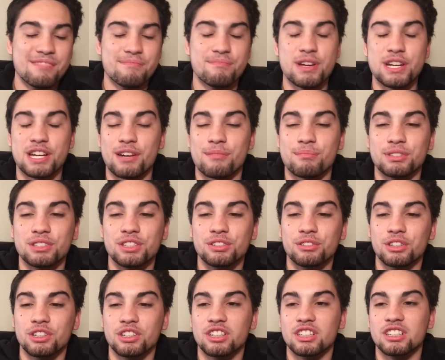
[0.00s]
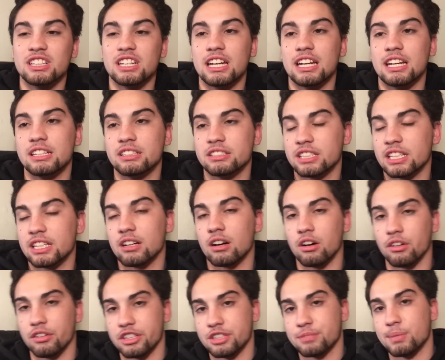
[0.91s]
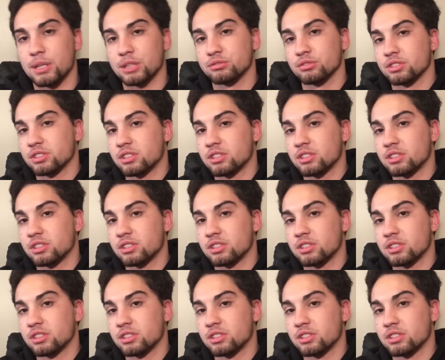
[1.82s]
pick up a new hood and get all the special